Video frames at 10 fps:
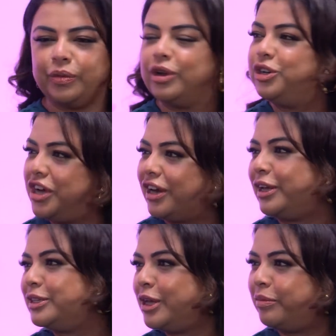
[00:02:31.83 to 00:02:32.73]
when you're
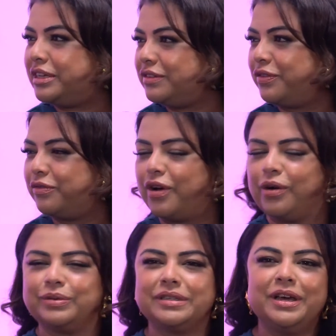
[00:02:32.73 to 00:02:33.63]
juggling so many different
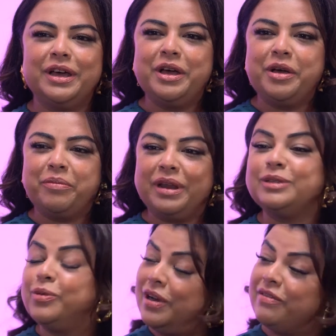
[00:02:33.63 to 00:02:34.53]
roles. Yeah. But
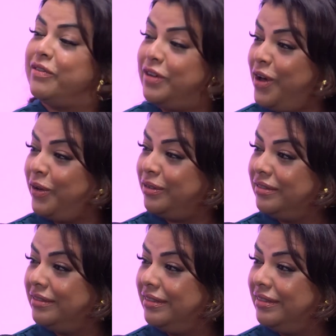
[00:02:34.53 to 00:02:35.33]
it's all I've ever known.